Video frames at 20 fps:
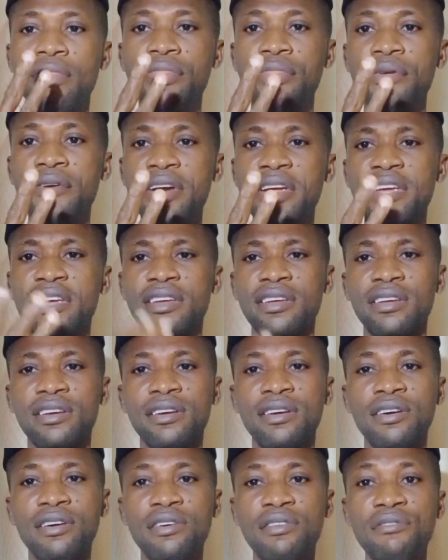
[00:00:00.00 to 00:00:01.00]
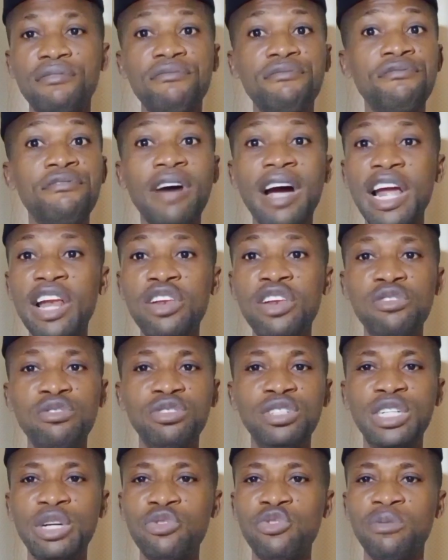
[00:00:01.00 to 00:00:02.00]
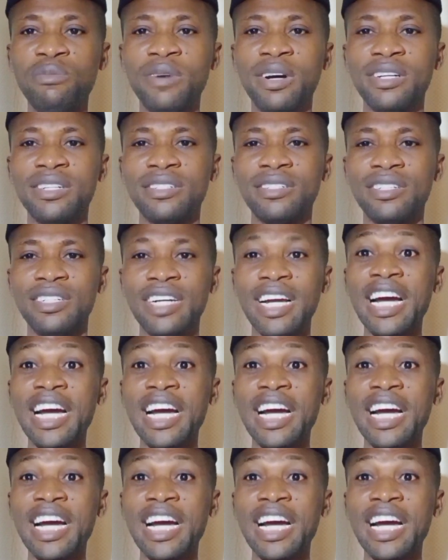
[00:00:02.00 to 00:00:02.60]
Three, value the woman